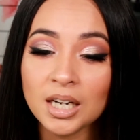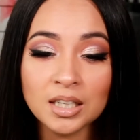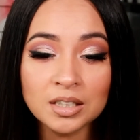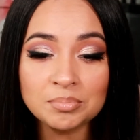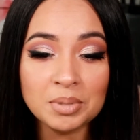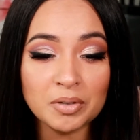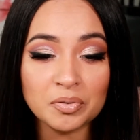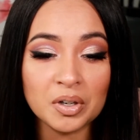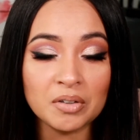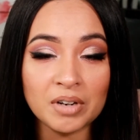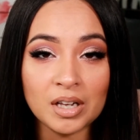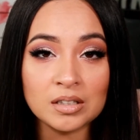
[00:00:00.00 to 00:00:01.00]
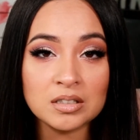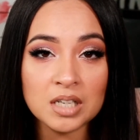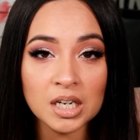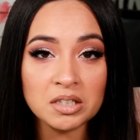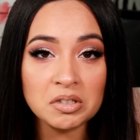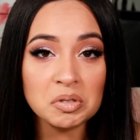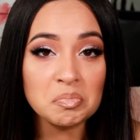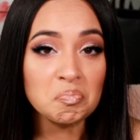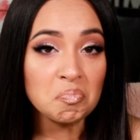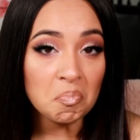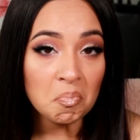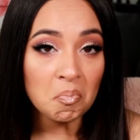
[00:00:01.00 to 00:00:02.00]
could be for Valentine's.
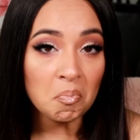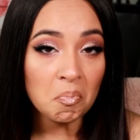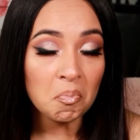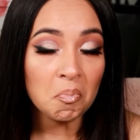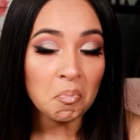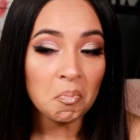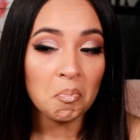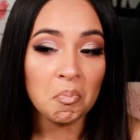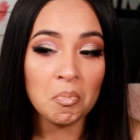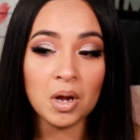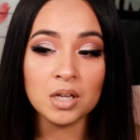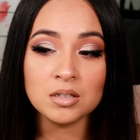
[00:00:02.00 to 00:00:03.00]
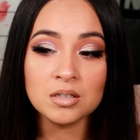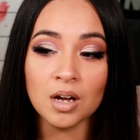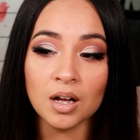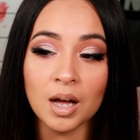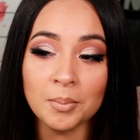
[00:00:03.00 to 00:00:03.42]
It's not.